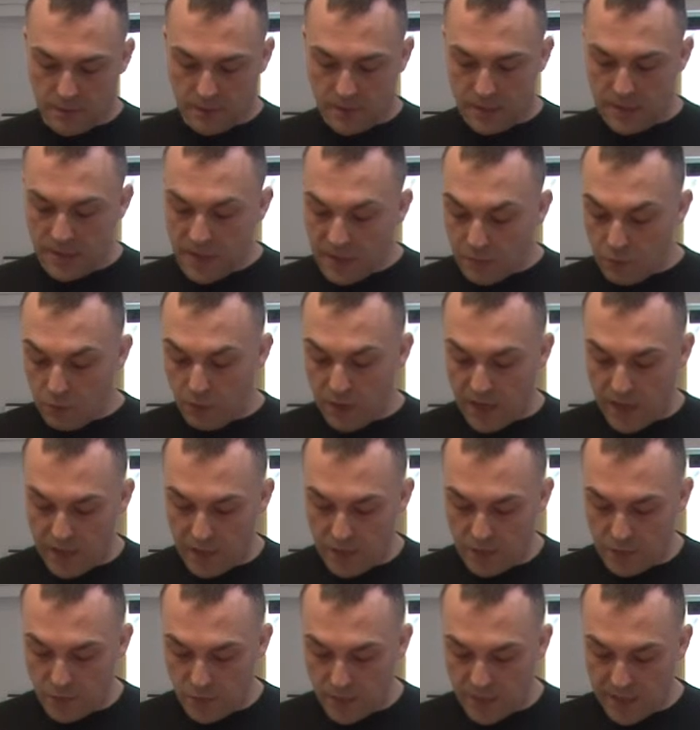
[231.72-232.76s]
in that
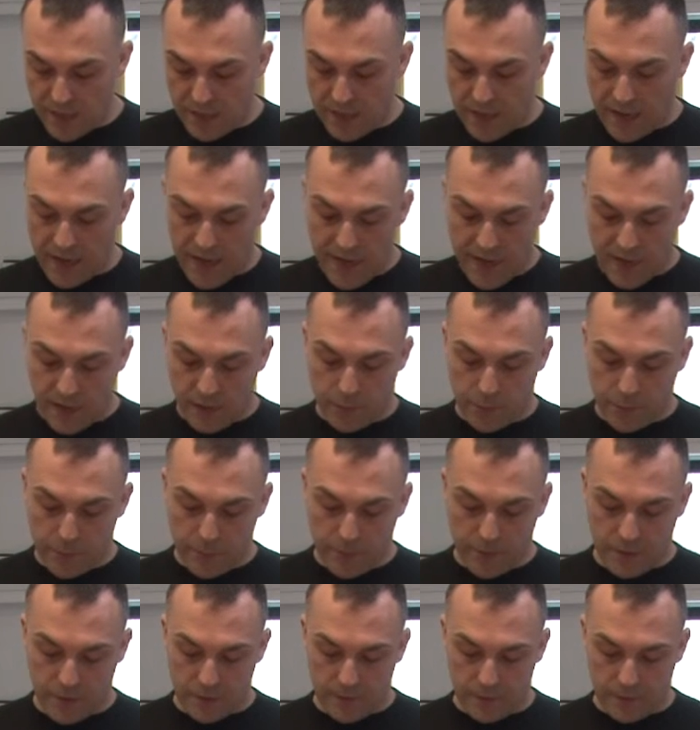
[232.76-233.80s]
way you can help